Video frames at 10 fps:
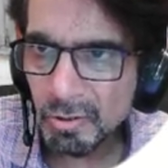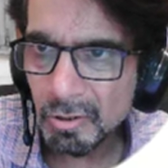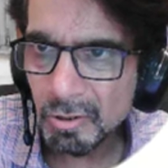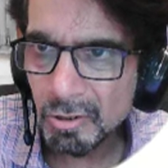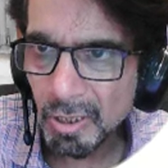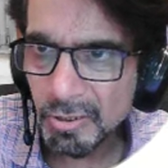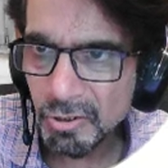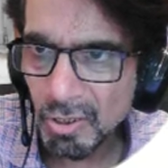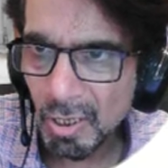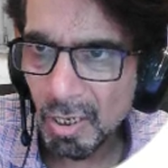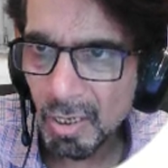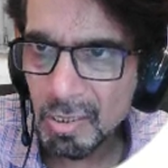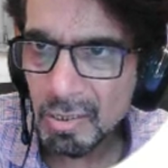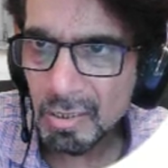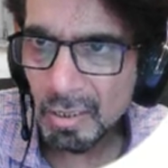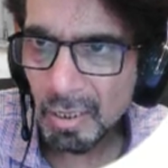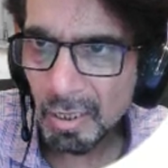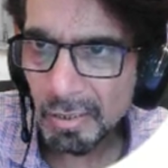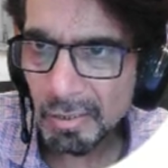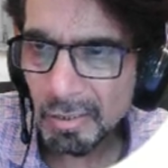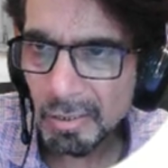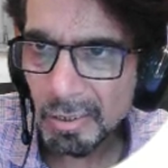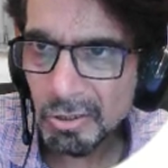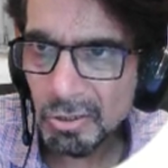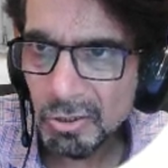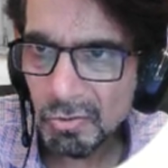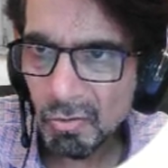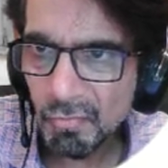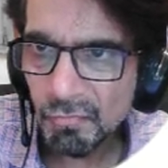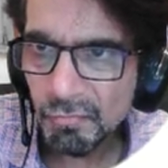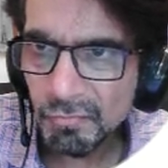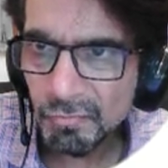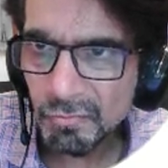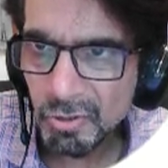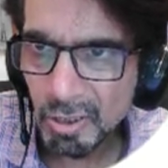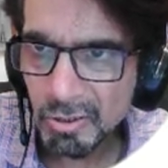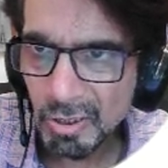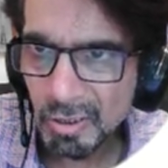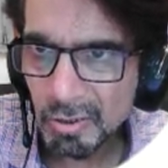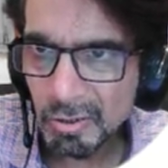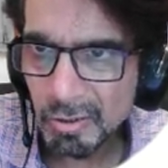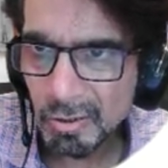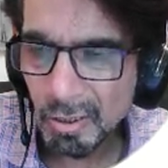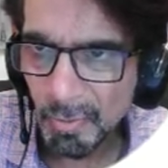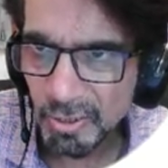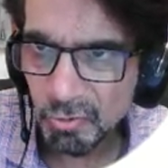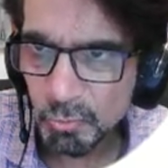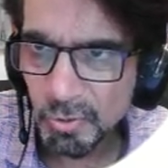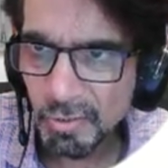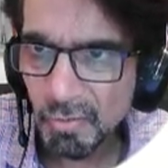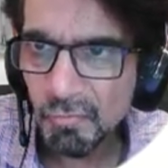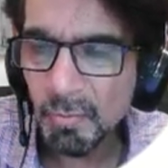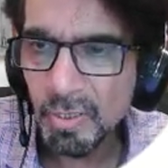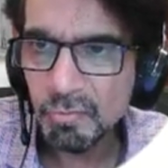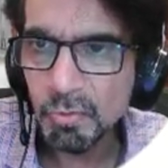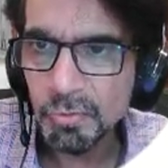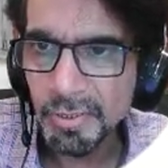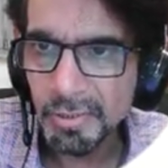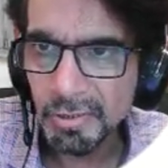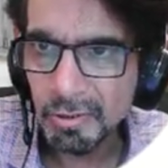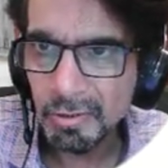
psi star, and gradient of psi star, complex conjugate of complex conjugate is